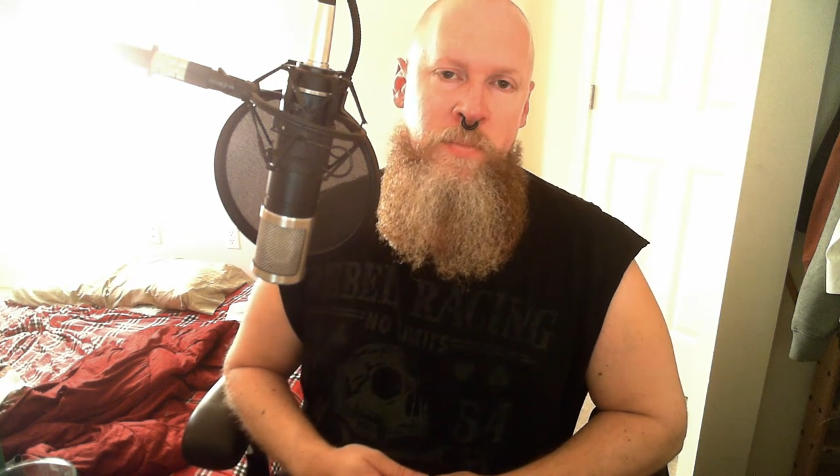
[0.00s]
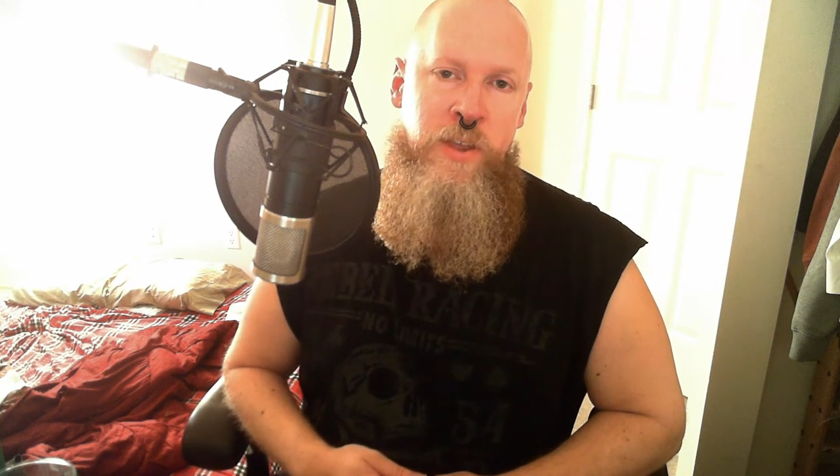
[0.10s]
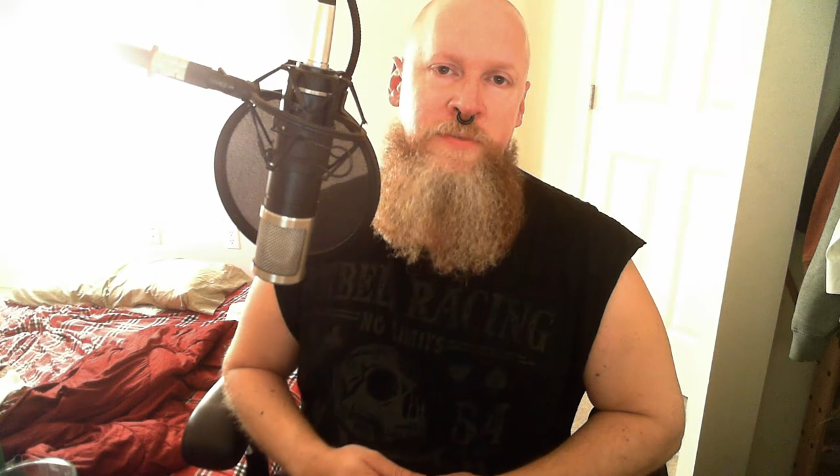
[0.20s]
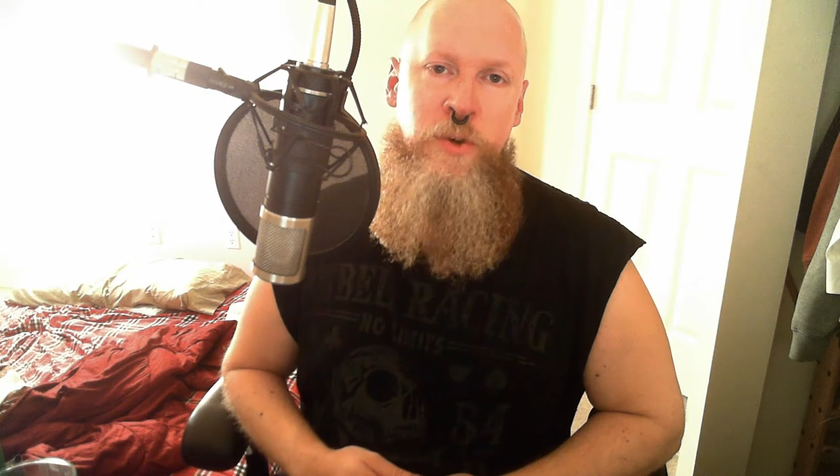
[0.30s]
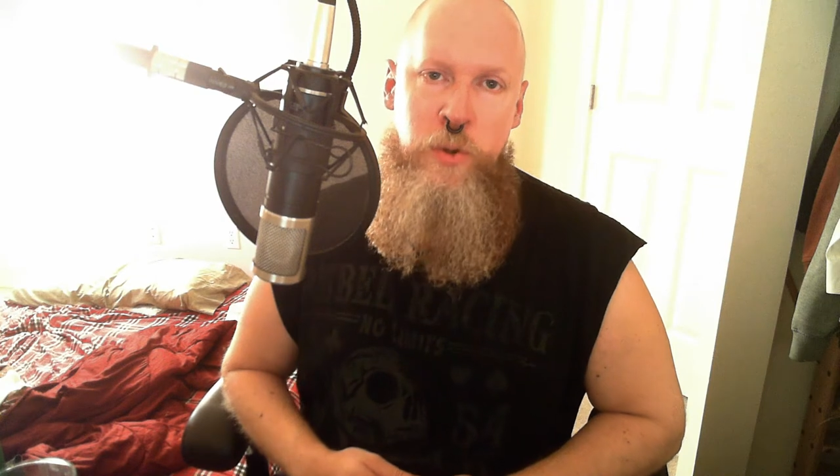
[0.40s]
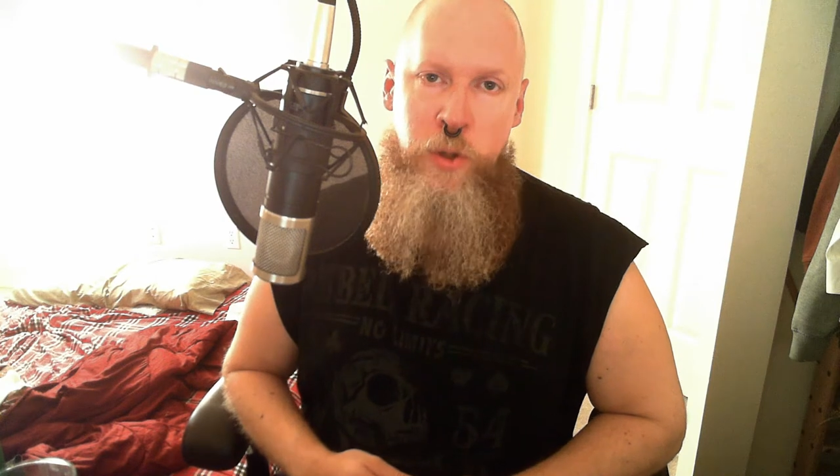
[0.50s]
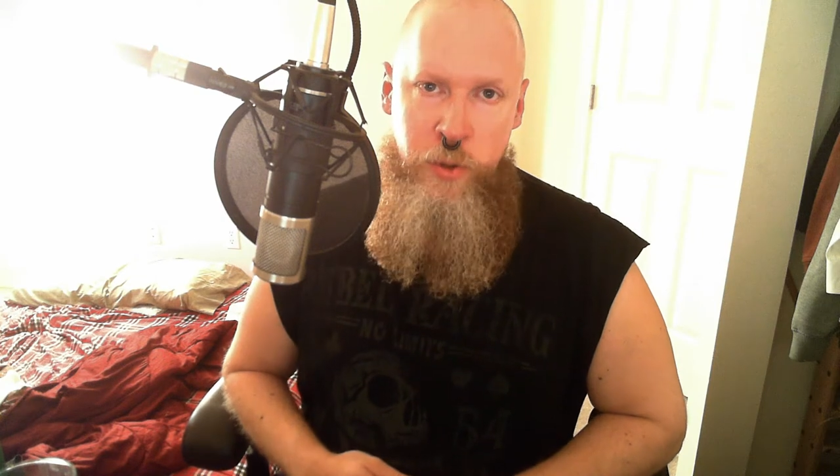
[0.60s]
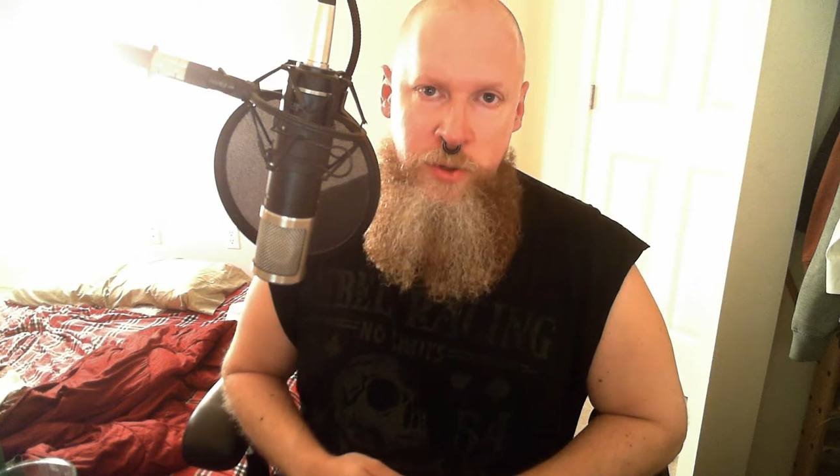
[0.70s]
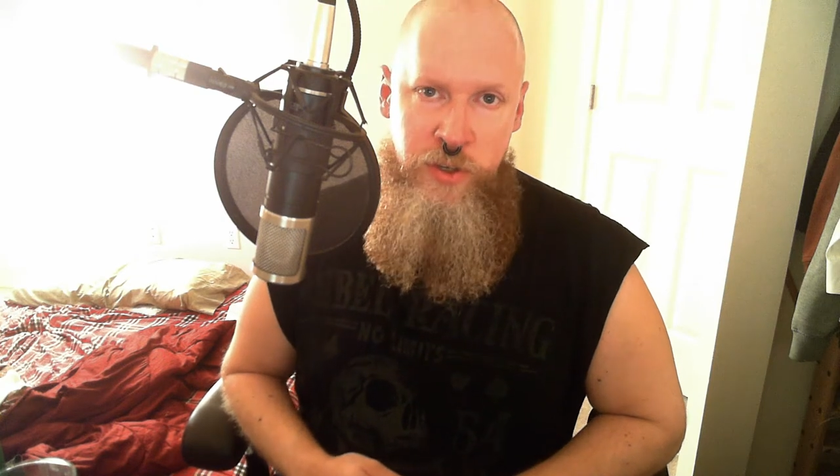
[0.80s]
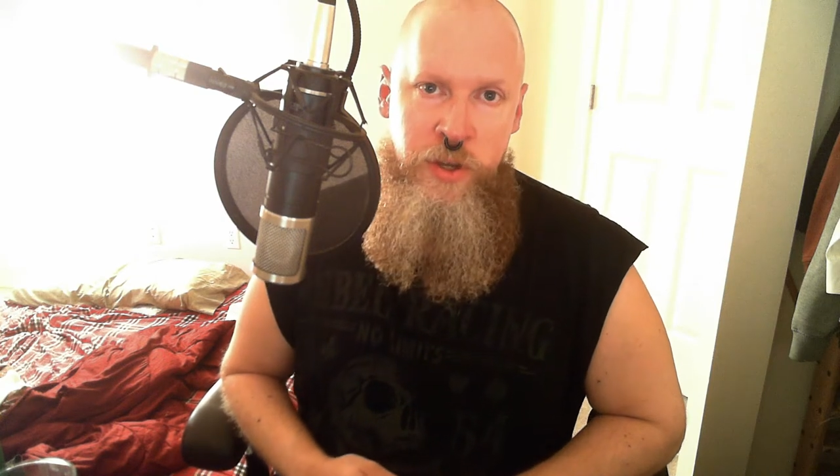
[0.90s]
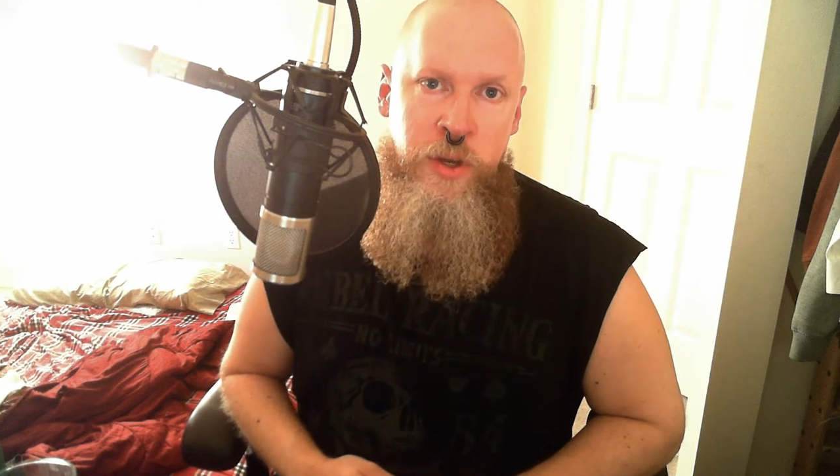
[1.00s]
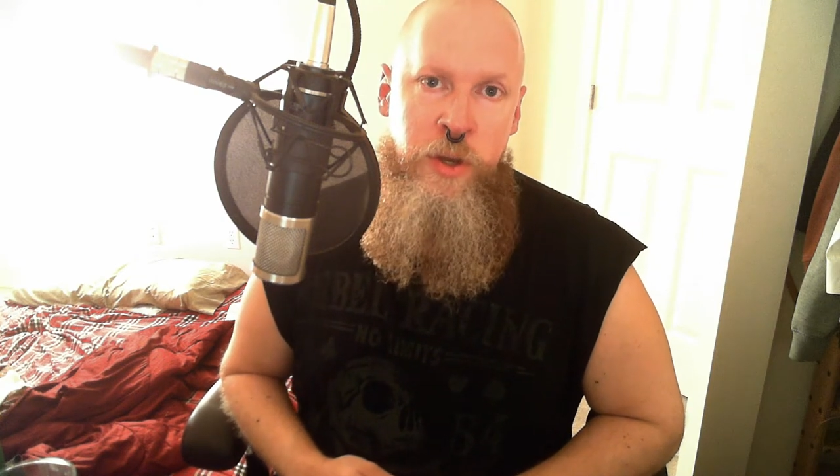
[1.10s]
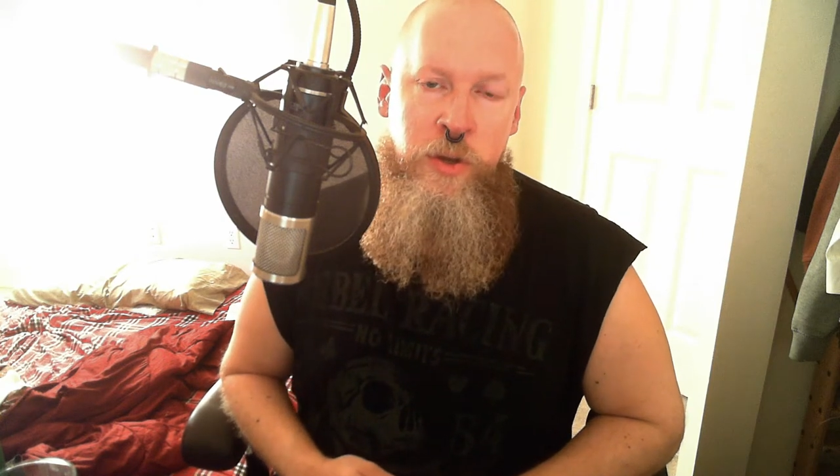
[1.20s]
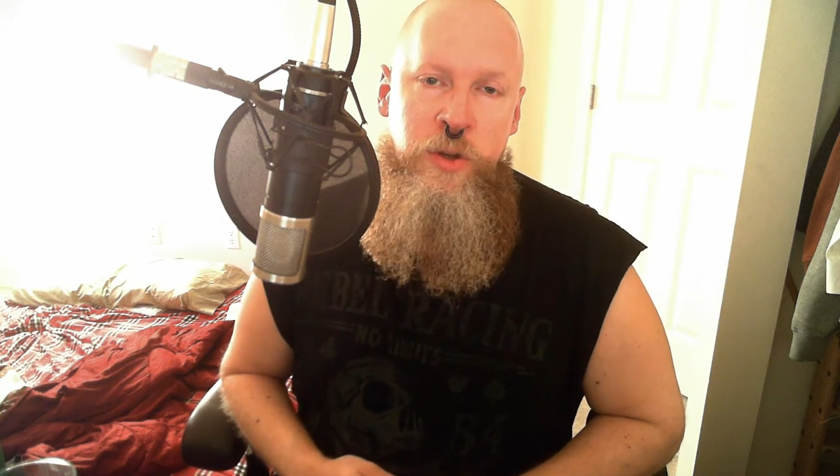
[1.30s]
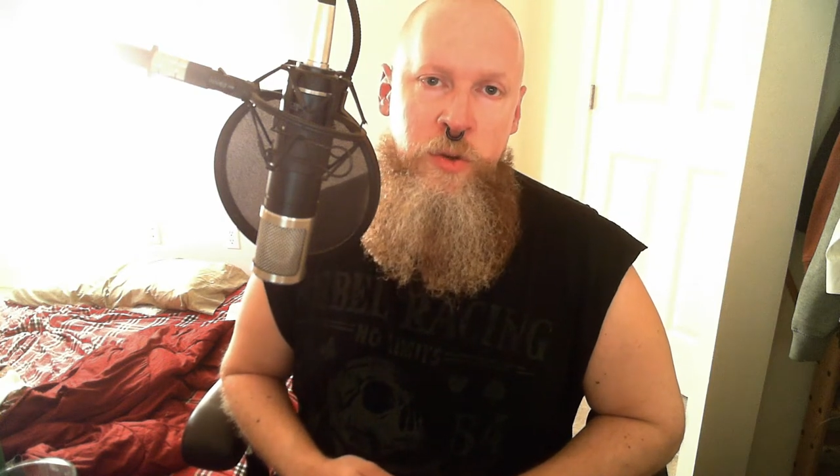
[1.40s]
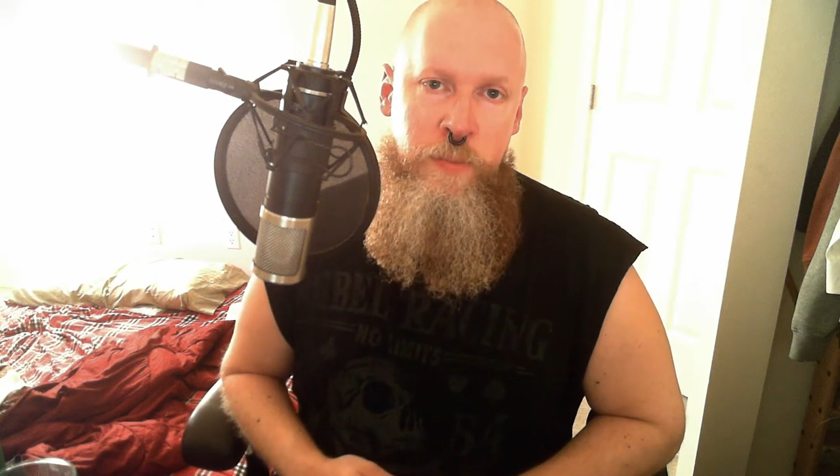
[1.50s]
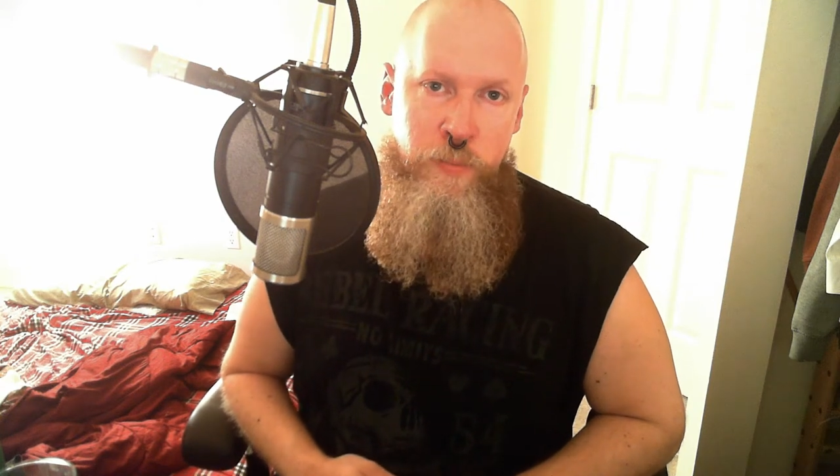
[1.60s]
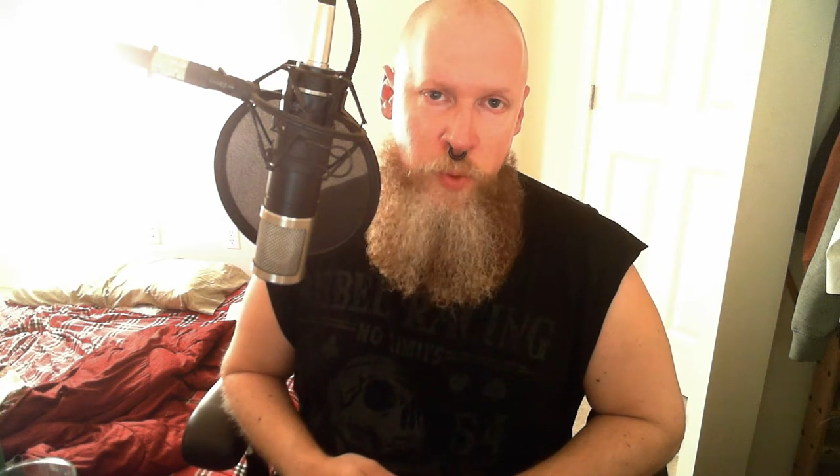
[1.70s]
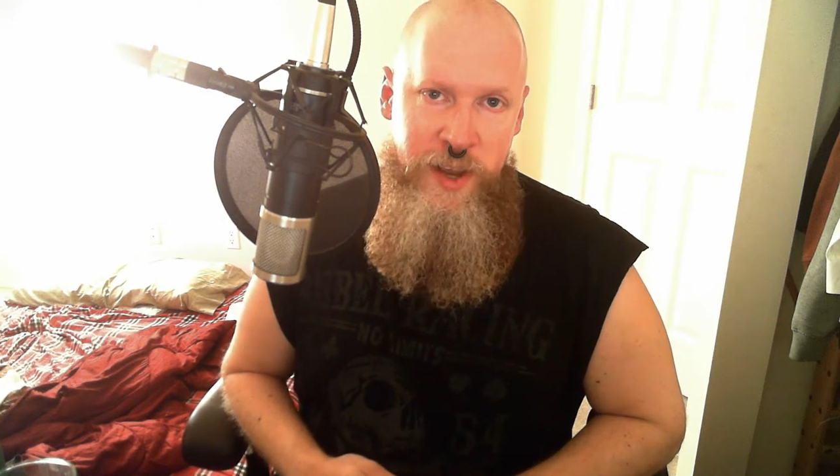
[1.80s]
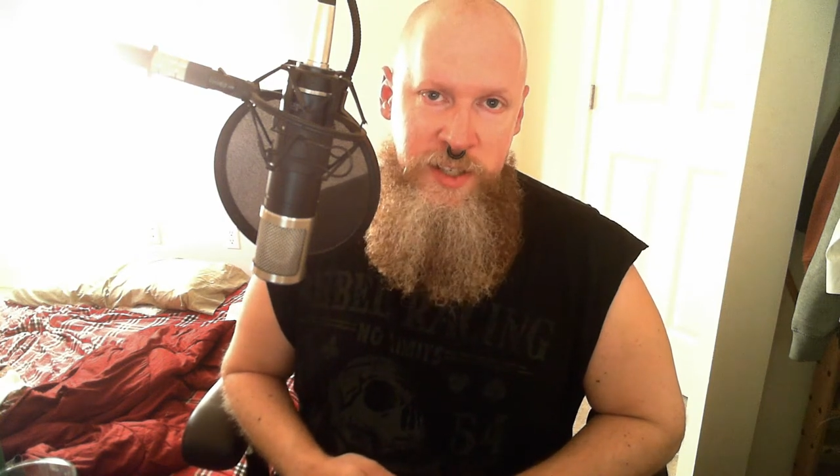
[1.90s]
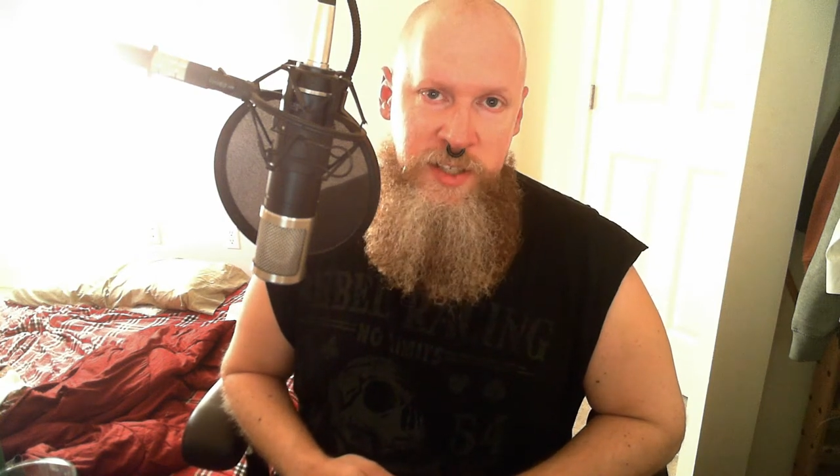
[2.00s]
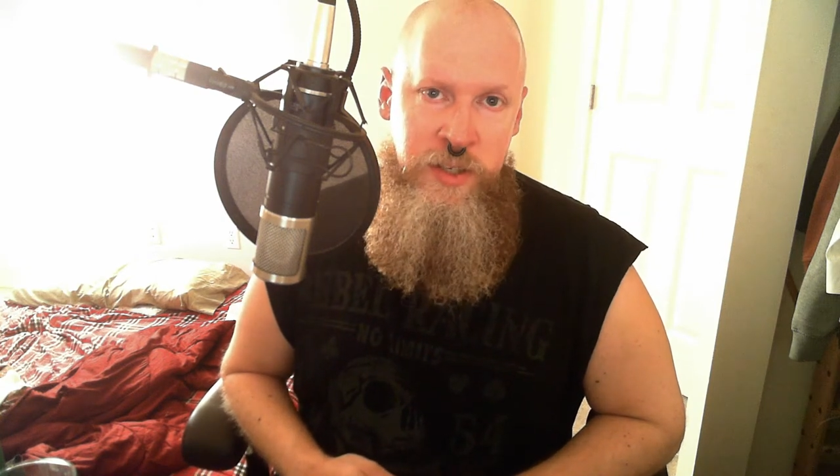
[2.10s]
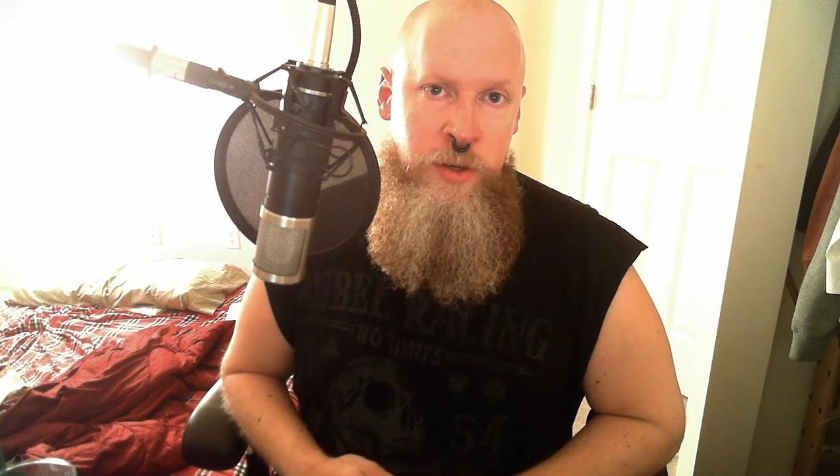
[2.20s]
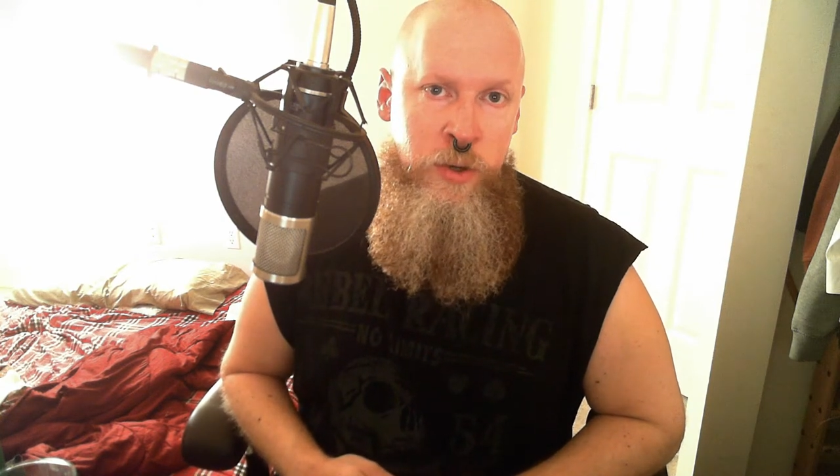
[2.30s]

If you learned to embrace